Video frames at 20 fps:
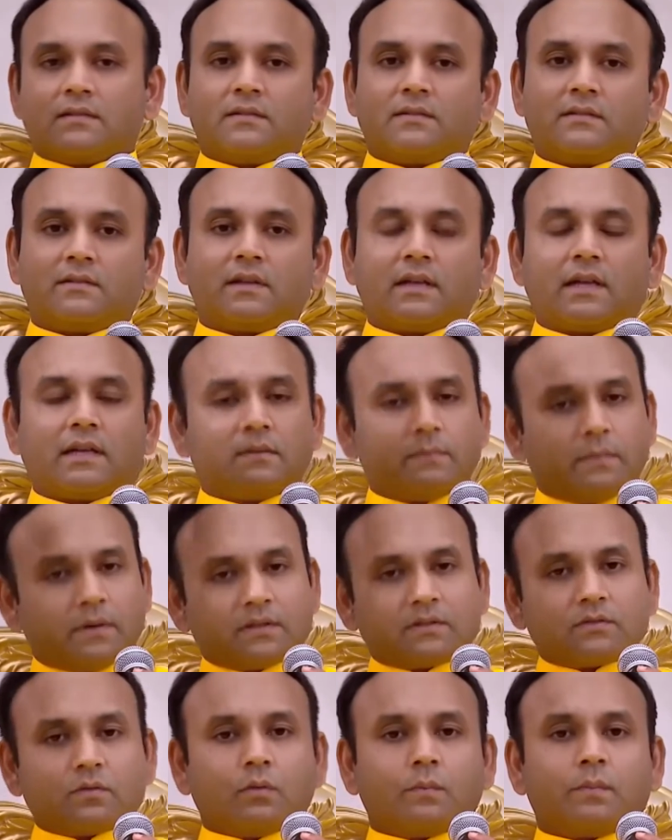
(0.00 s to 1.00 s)
your head
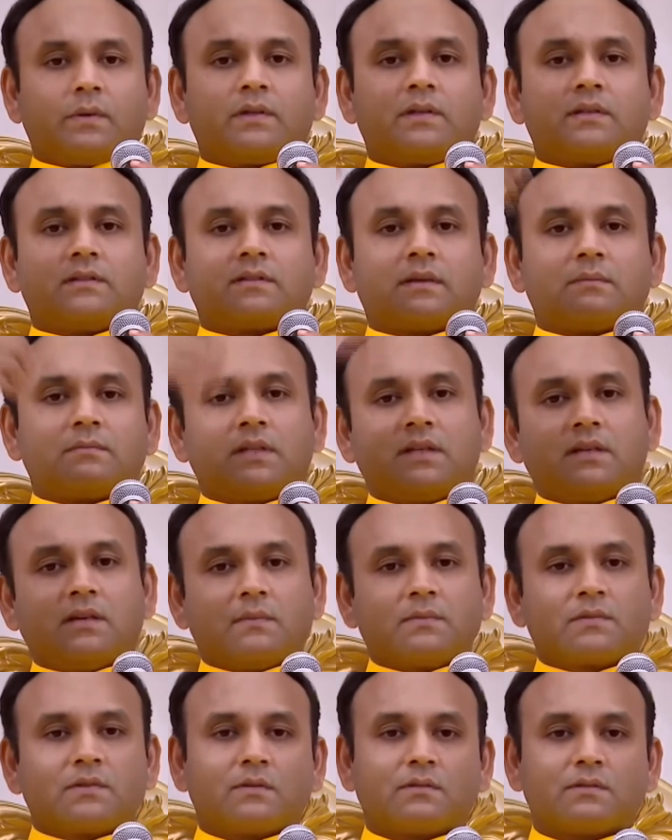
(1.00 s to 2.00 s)
bursts open and something
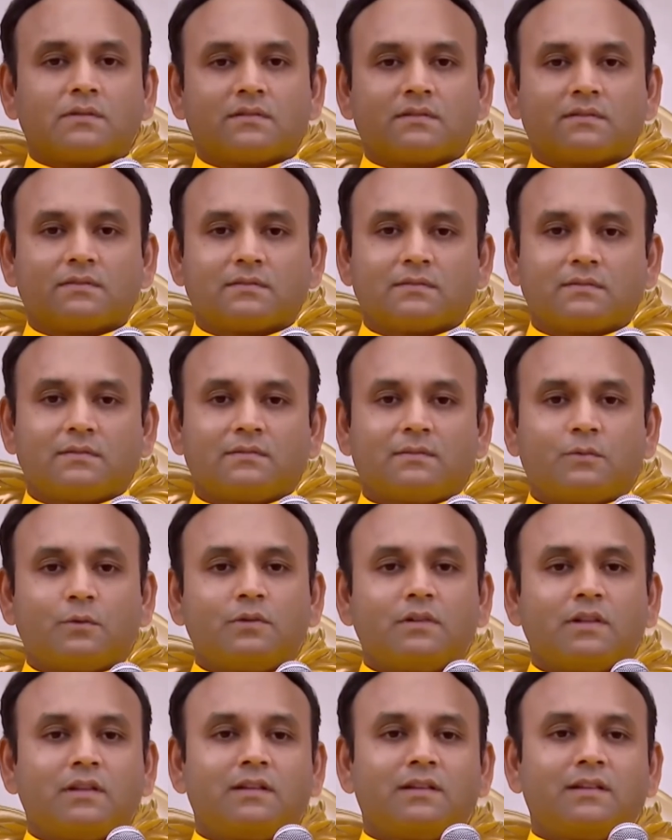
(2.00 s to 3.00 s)
comes out,
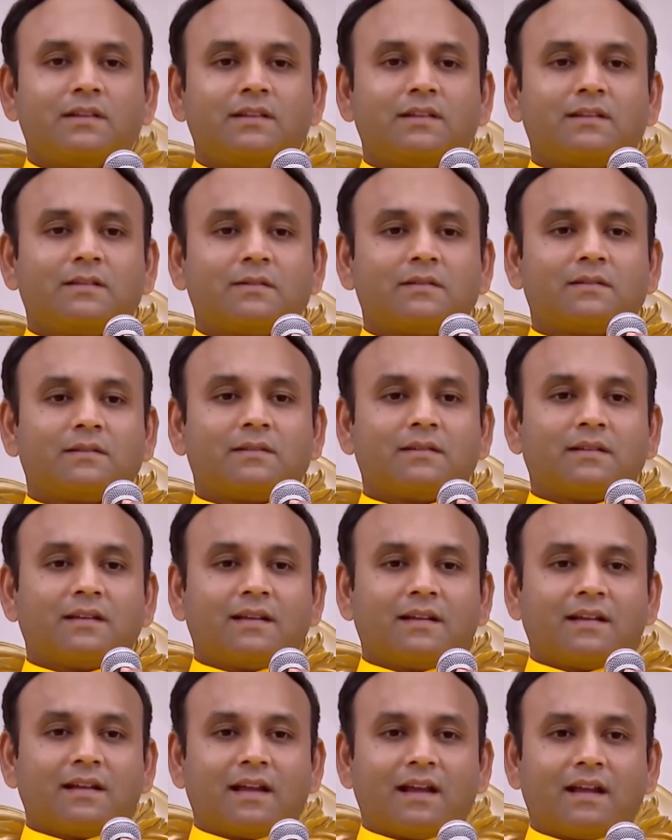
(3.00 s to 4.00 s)
kundalini,
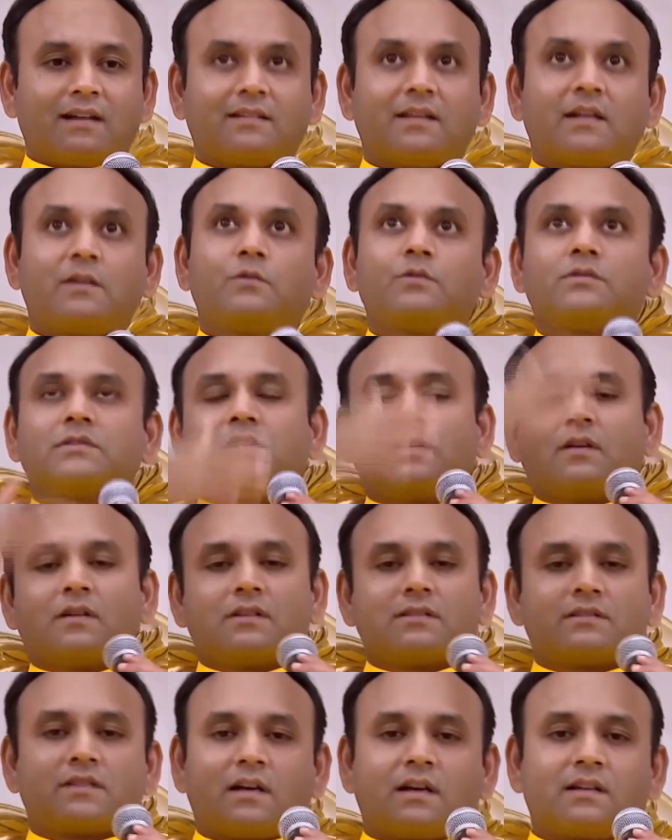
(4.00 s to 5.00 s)
and then you see
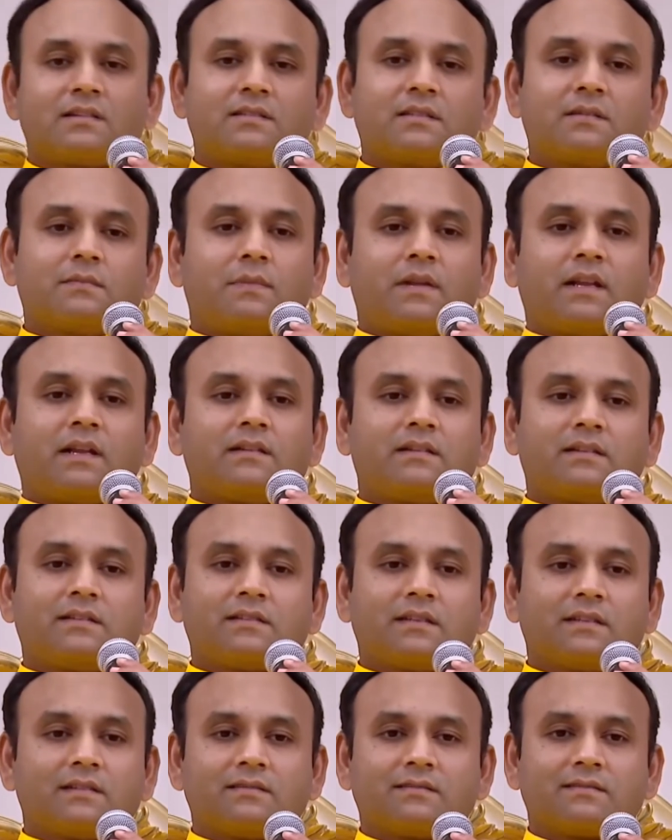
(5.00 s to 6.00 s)
all stars and
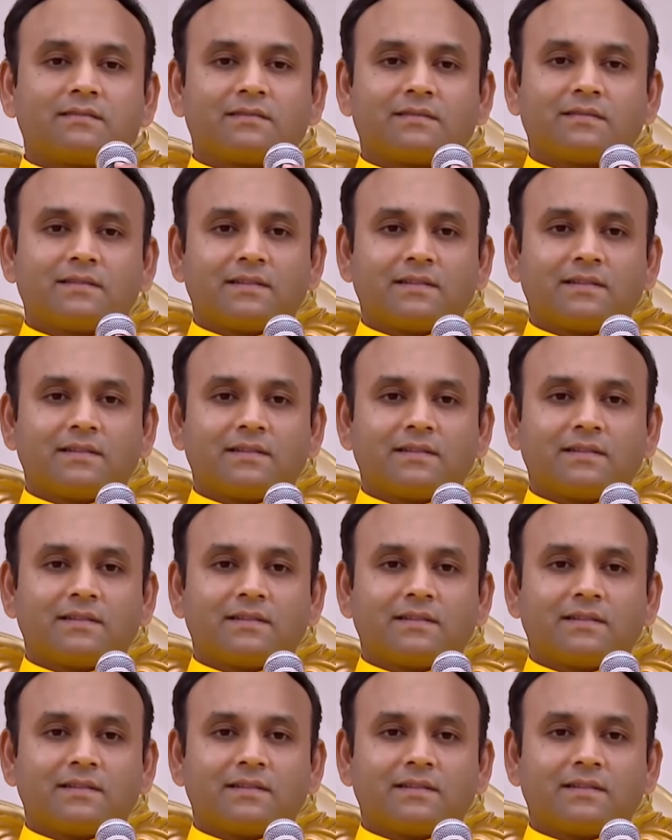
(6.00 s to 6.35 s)
planets, and